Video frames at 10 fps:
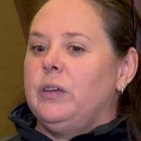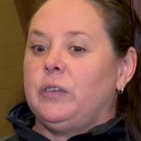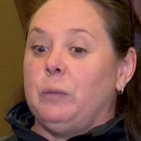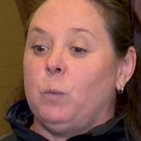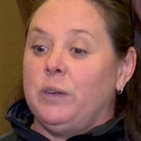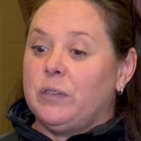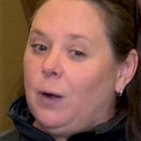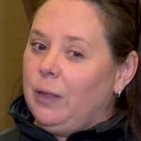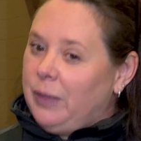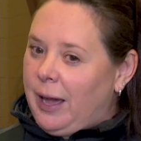So once
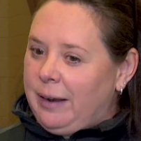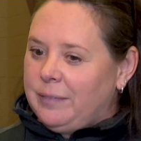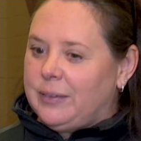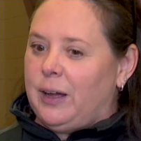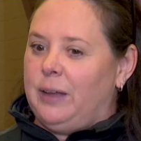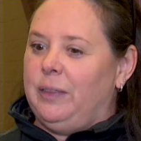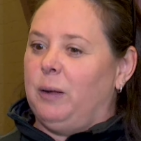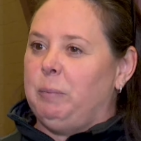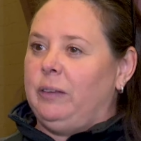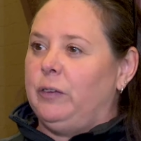all of that is done,
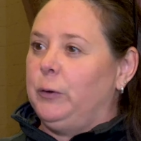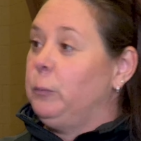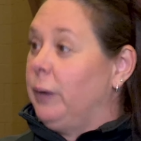there'll be two